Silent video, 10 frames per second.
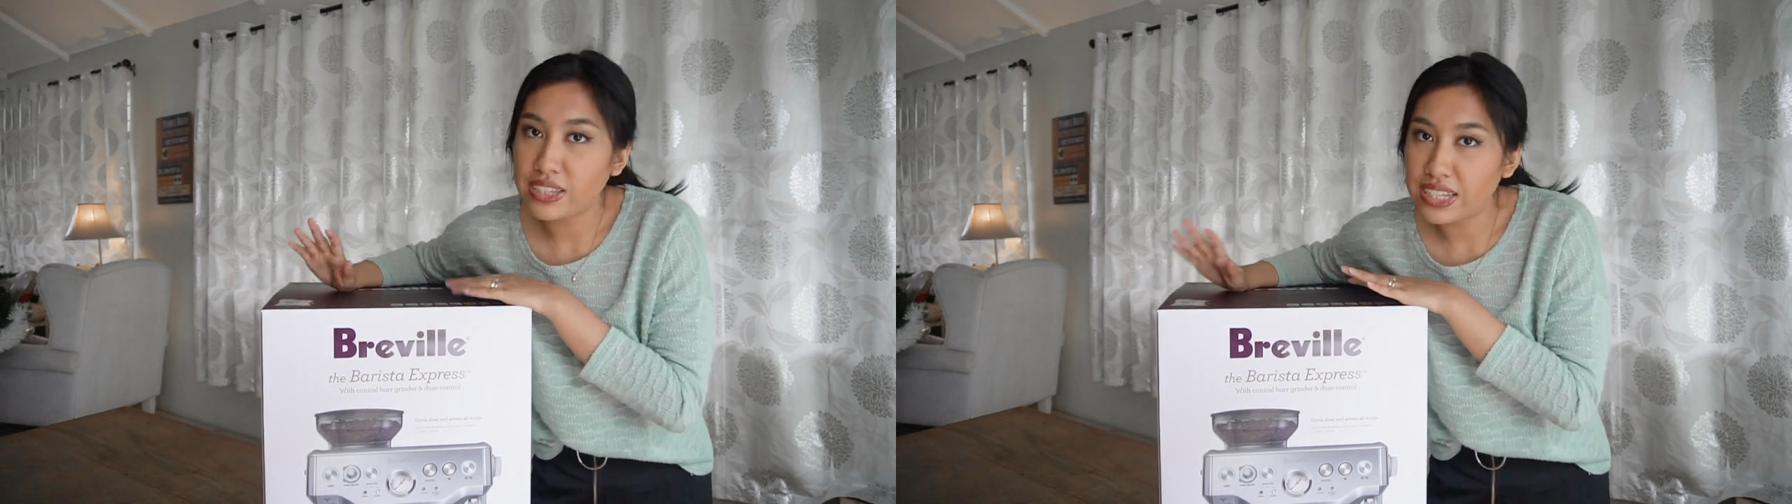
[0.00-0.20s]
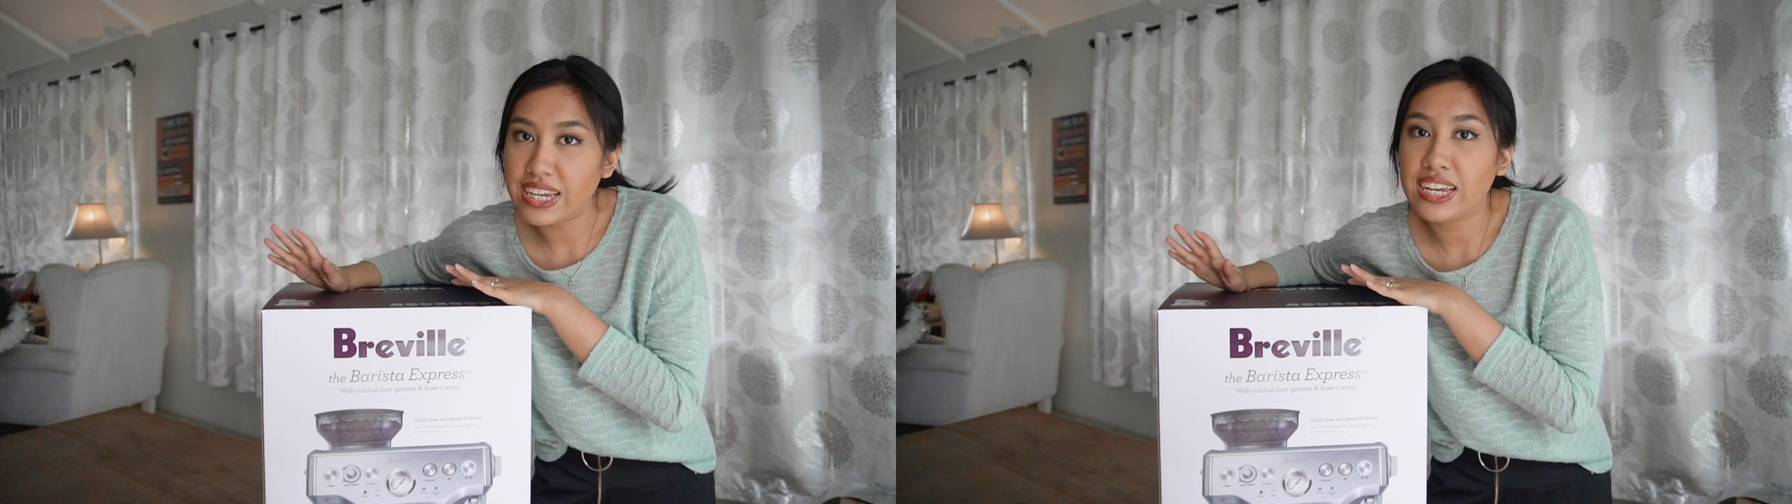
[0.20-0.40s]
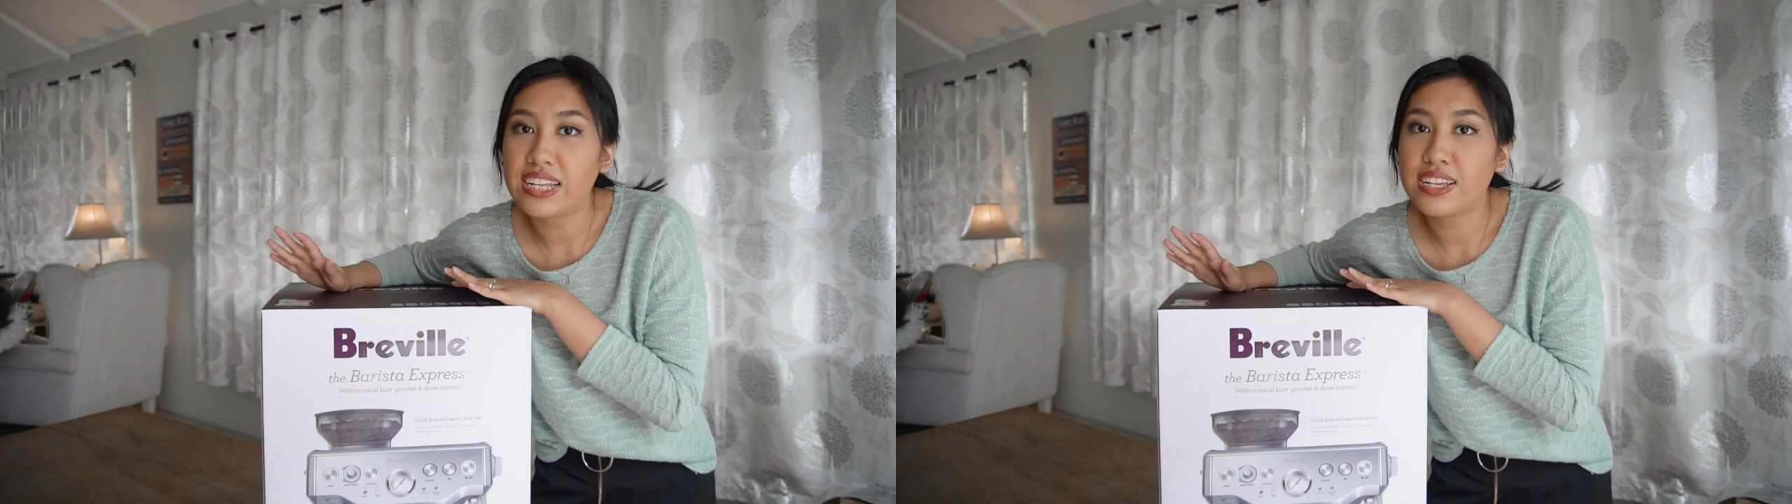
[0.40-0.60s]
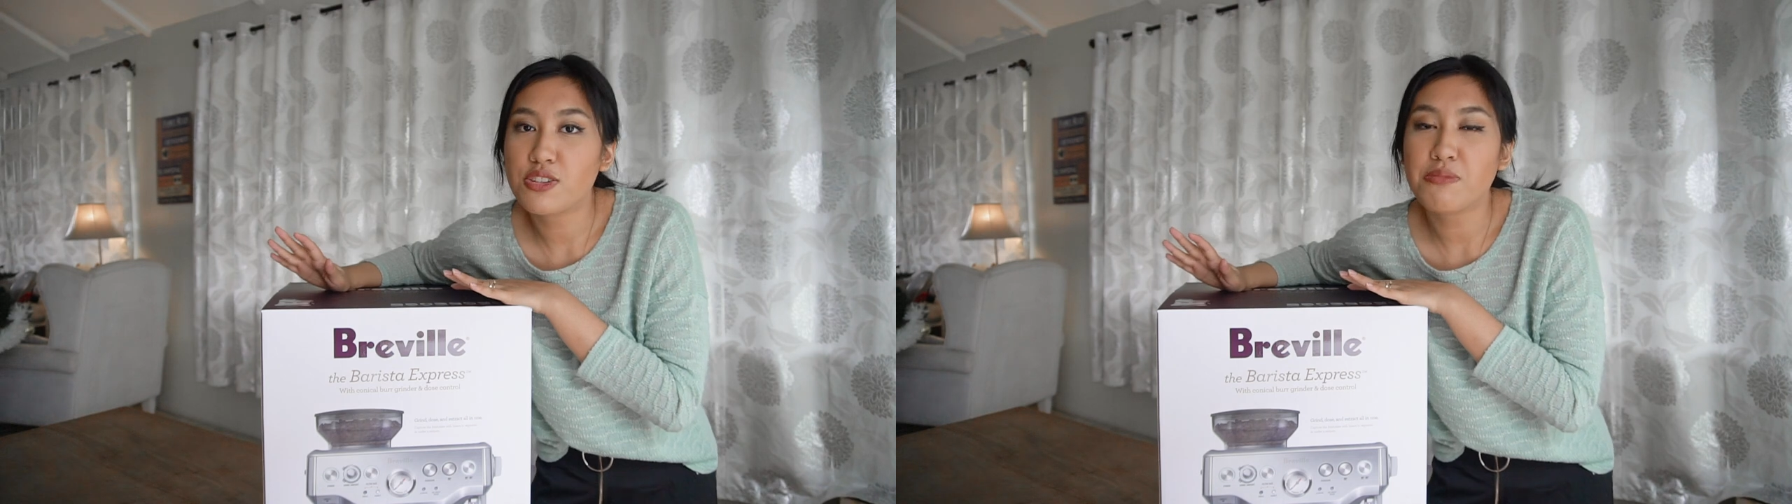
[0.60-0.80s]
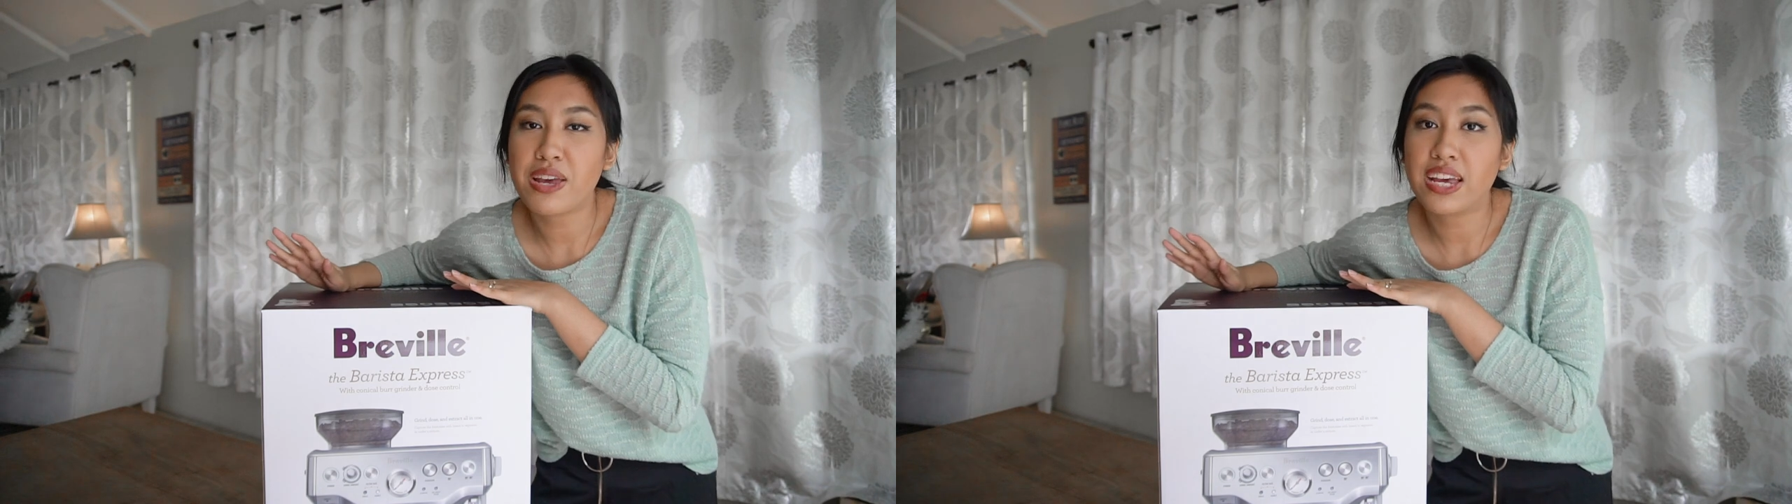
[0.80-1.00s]
need
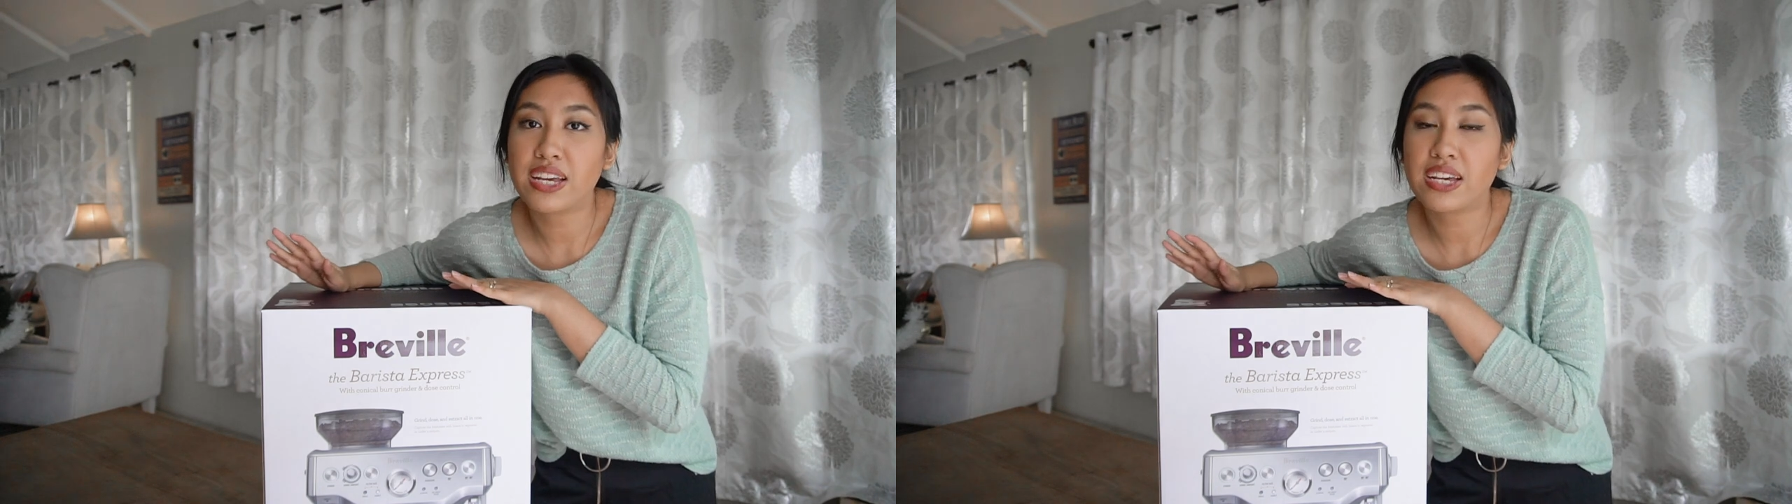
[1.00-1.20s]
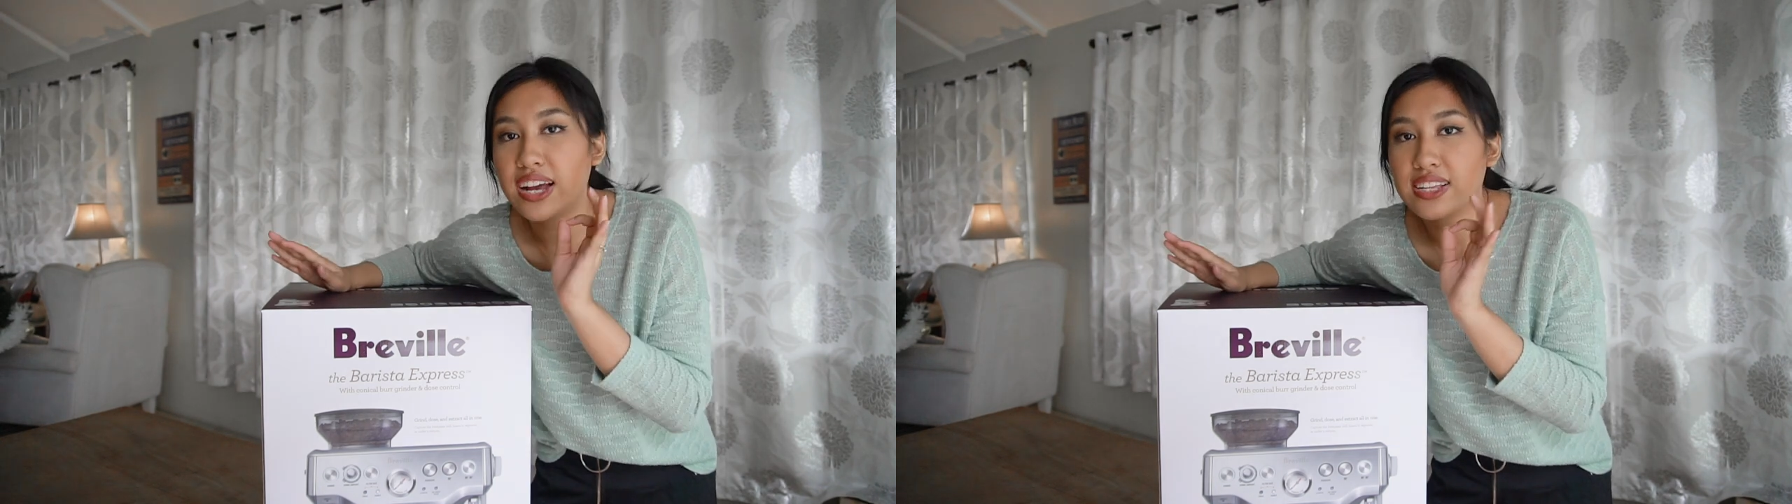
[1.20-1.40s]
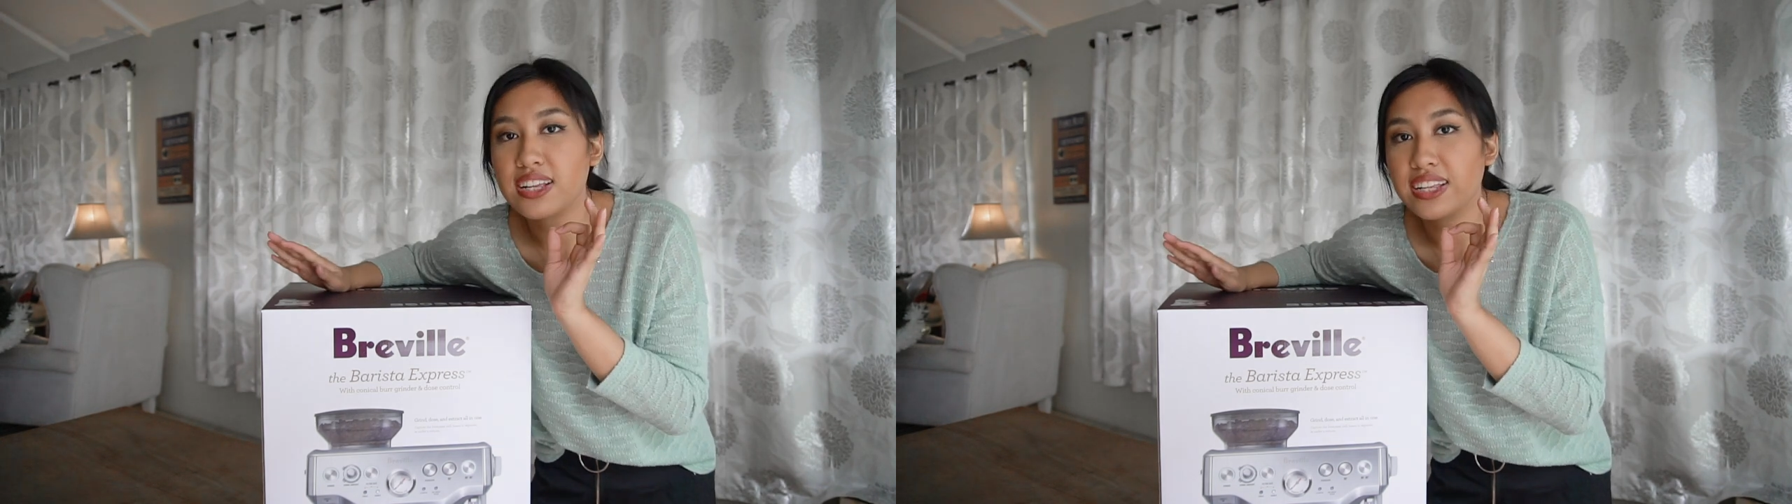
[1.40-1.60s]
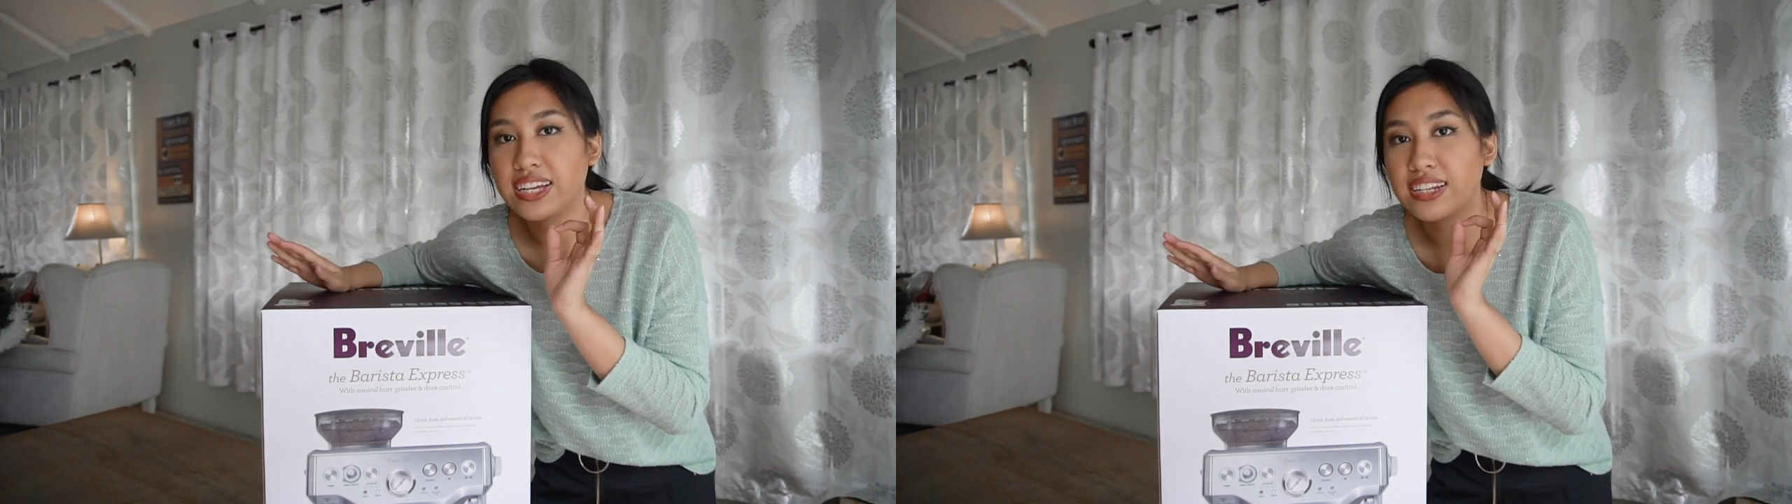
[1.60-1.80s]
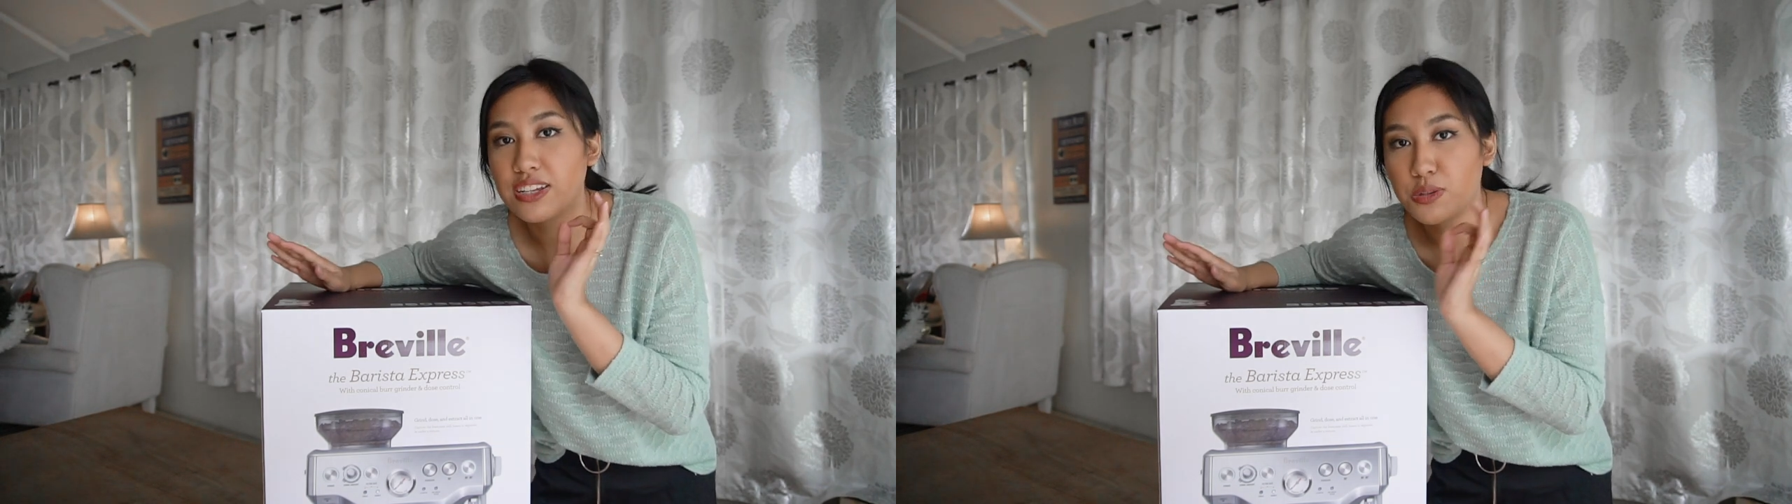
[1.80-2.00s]
to make excellent